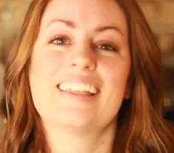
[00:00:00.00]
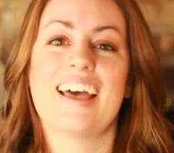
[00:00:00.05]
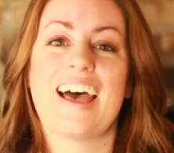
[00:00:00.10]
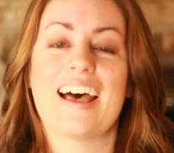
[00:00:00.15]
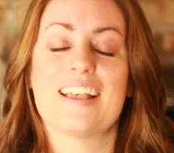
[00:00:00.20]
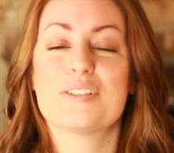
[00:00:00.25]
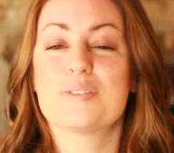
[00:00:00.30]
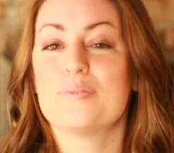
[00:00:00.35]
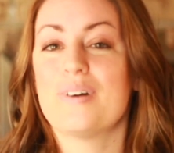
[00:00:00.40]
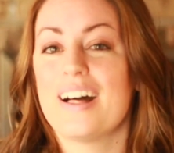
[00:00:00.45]

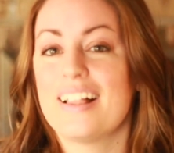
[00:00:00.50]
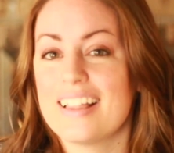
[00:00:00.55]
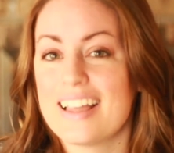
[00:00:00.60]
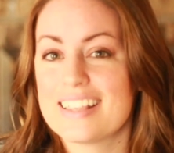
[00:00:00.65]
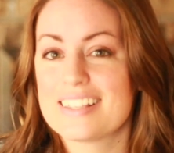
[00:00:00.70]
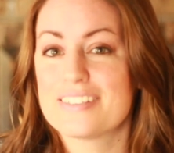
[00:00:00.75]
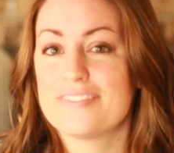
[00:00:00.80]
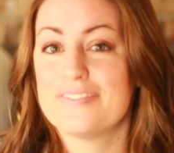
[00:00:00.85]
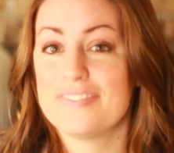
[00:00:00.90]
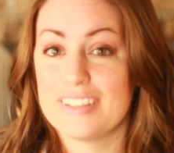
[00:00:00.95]
as well
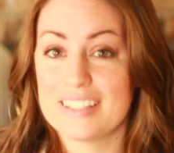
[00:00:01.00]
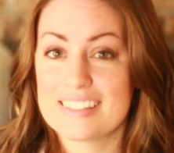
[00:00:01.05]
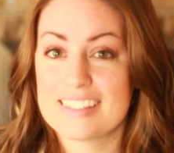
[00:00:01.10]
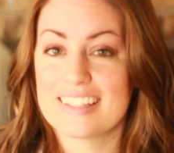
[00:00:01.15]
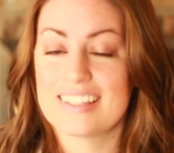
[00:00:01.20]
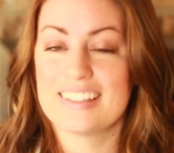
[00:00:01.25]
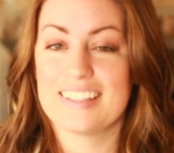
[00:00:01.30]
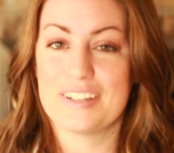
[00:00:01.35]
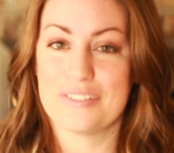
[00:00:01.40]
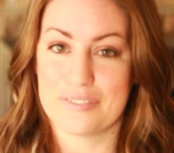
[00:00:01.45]
as
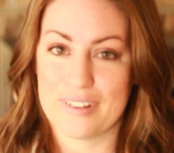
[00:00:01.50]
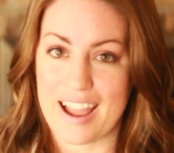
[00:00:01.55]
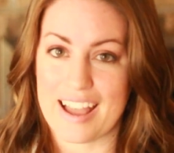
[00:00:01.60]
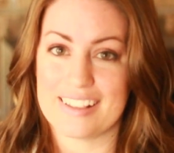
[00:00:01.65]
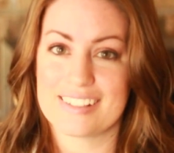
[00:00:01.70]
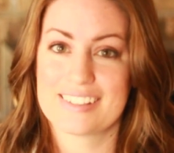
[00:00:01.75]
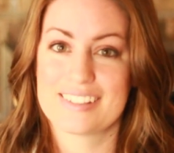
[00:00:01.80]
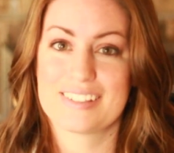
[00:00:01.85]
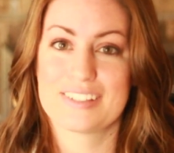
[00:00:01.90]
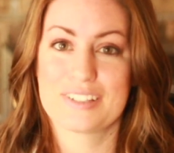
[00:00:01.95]
physically
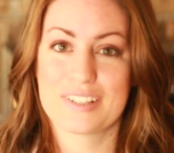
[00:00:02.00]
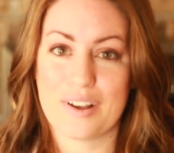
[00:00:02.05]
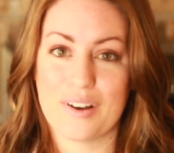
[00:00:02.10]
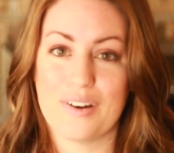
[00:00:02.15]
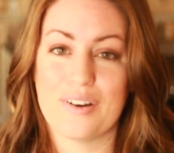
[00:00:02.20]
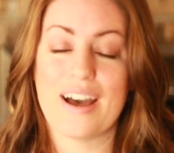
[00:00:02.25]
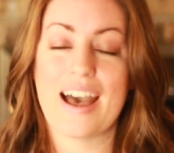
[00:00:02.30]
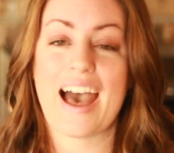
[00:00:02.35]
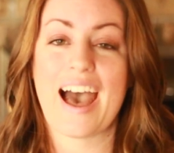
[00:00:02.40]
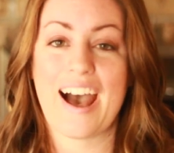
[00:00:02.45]
rest.
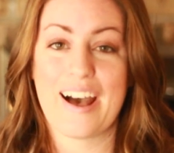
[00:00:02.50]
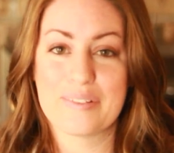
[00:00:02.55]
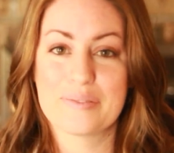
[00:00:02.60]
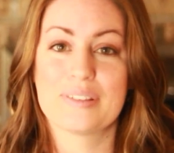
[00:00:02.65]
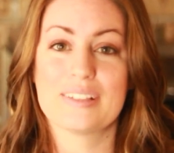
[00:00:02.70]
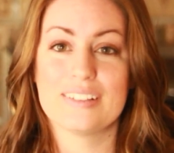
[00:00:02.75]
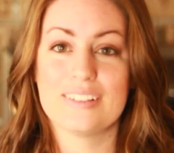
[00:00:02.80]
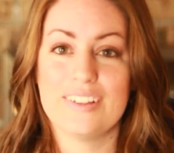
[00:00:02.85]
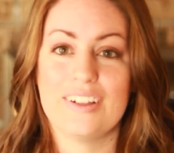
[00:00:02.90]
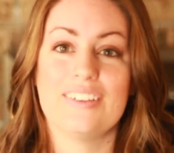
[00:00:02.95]
So
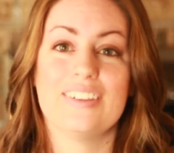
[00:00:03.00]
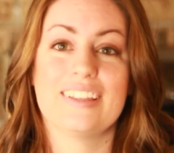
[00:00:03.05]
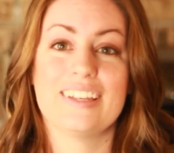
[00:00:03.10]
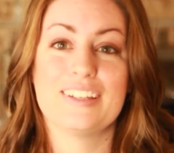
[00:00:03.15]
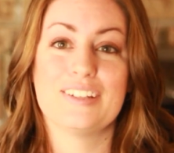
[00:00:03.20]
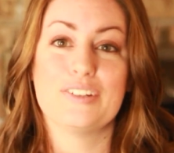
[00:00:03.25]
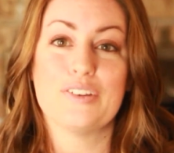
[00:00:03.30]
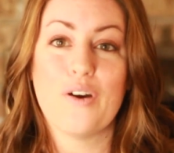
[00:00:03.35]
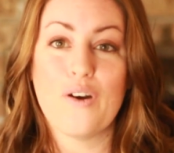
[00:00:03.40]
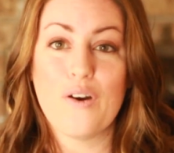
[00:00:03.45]

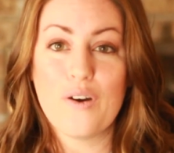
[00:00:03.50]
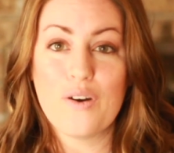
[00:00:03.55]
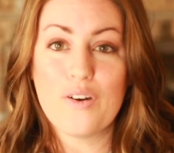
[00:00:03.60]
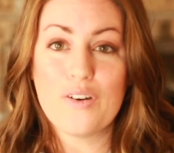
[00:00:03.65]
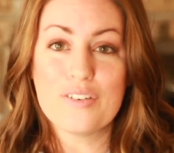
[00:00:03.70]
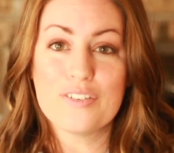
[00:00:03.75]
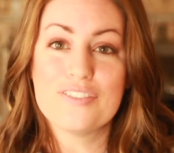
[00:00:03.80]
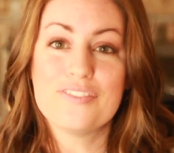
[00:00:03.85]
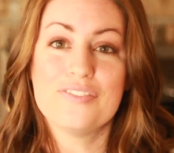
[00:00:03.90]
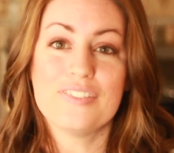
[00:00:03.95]
absolutely
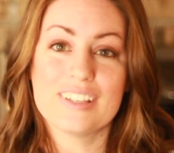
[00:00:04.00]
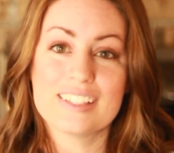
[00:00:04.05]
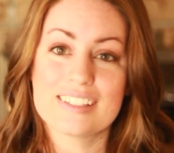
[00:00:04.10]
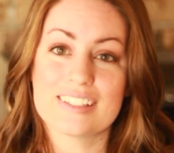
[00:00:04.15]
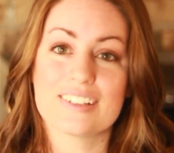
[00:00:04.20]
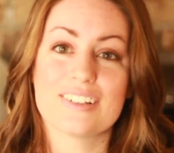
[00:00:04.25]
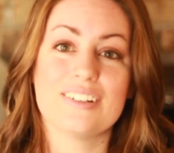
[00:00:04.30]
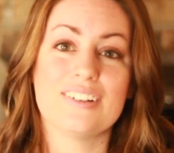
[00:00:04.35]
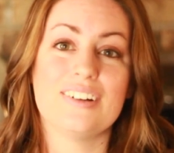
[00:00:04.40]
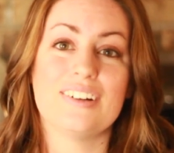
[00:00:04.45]
no
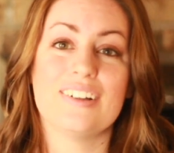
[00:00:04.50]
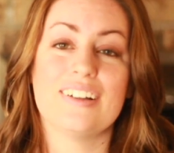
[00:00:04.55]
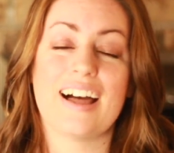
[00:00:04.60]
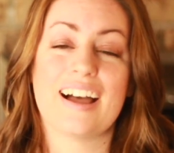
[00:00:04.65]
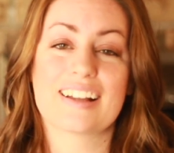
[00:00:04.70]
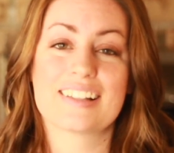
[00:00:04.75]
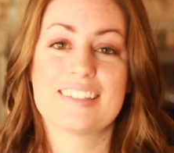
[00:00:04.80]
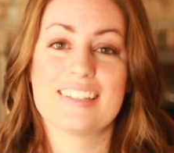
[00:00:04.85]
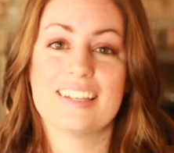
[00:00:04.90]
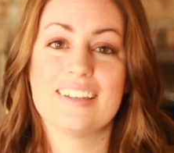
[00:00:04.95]
physical
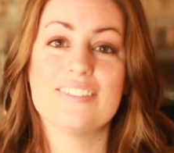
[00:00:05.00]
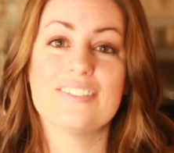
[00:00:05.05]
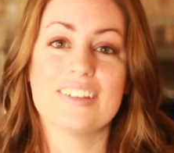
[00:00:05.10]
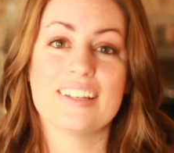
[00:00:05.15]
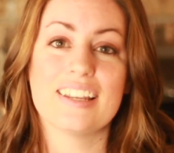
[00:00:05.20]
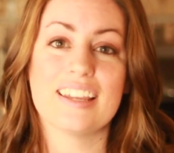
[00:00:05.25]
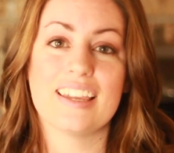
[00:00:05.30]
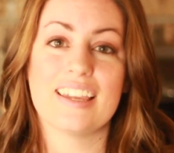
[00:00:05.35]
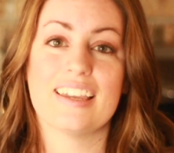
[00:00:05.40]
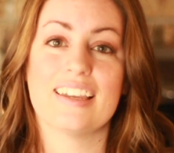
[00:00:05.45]

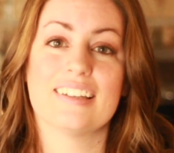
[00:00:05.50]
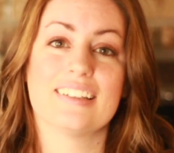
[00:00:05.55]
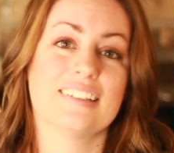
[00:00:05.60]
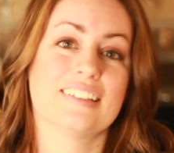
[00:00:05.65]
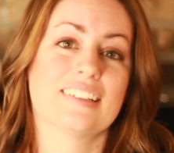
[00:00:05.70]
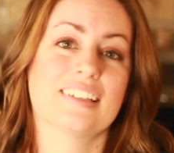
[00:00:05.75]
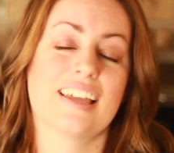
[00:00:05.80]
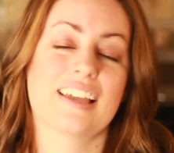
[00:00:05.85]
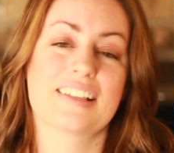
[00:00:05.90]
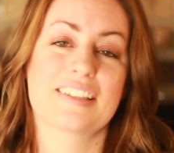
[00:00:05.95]
activity
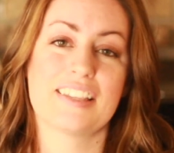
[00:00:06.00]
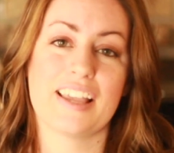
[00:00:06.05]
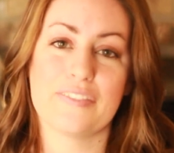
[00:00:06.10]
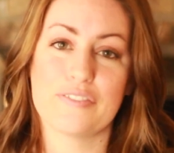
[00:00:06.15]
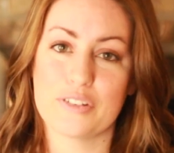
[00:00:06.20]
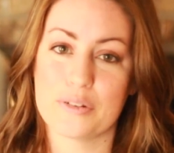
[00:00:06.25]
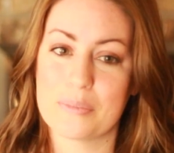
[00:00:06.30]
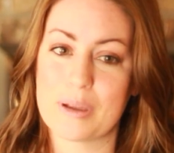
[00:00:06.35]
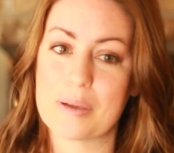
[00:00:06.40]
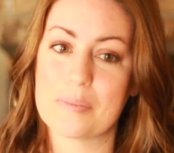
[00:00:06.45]
except
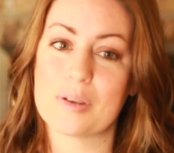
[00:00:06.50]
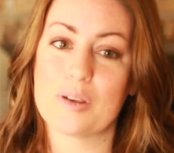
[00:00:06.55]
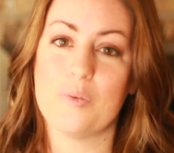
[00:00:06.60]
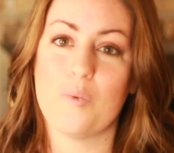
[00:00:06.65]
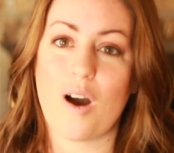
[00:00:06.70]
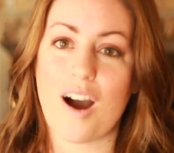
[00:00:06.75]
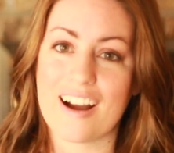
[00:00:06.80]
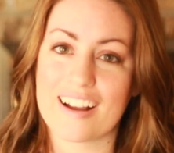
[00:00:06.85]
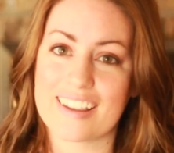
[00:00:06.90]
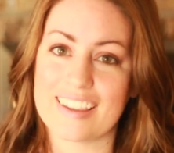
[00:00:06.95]
for maybe
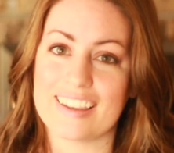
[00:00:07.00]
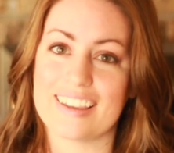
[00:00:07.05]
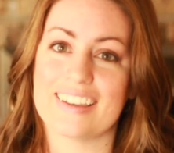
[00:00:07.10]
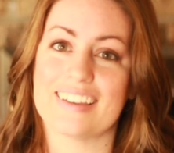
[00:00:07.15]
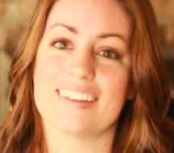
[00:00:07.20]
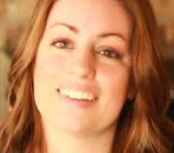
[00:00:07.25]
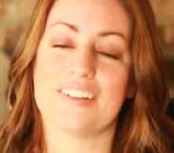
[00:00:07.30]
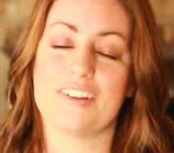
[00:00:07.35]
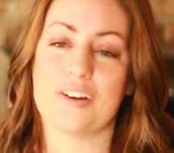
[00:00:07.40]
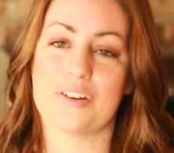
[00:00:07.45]

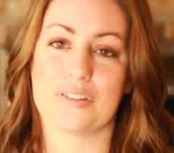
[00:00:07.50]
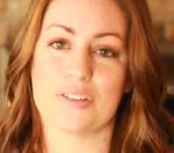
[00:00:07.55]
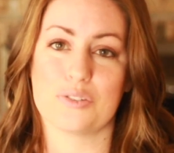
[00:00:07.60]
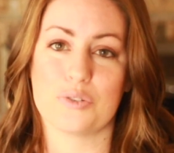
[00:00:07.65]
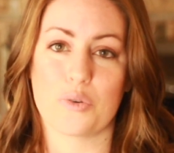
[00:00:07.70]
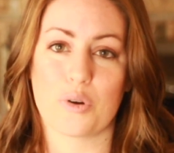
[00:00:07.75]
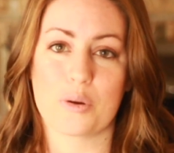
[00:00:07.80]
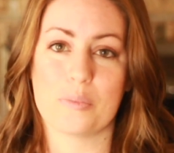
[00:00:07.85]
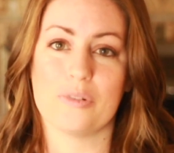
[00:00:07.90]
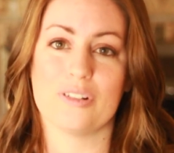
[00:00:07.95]
walking, the
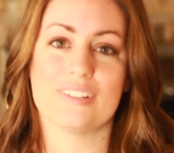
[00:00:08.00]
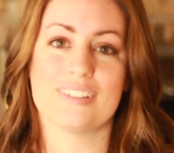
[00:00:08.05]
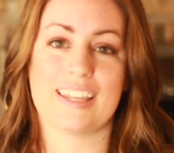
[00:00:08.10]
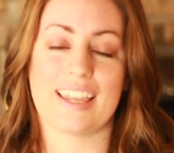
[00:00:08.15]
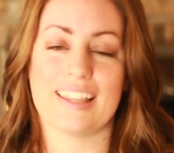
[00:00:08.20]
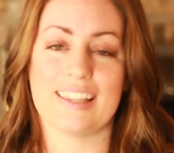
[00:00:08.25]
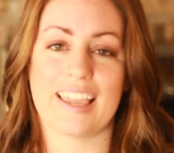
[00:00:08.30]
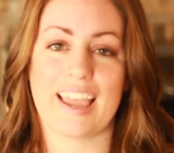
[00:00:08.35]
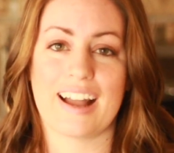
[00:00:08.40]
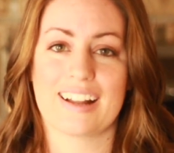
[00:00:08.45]
normal
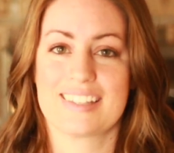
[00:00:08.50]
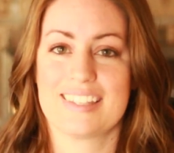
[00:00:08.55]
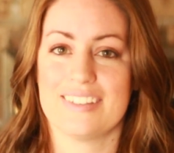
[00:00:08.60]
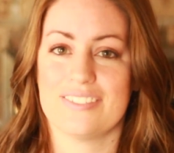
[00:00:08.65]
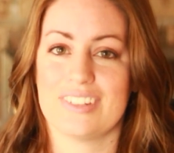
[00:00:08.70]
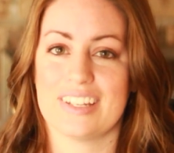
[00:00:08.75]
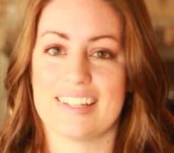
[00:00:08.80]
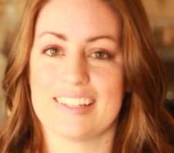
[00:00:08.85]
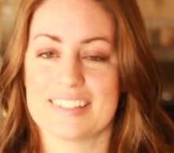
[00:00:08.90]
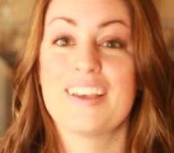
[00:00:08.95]
daily
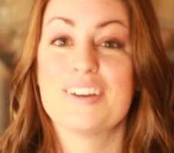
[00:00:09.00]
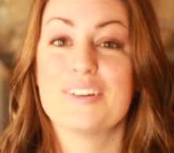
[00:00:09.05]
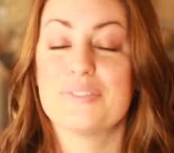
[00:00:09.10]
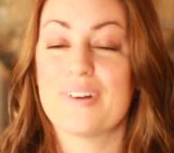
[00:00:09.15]
activities.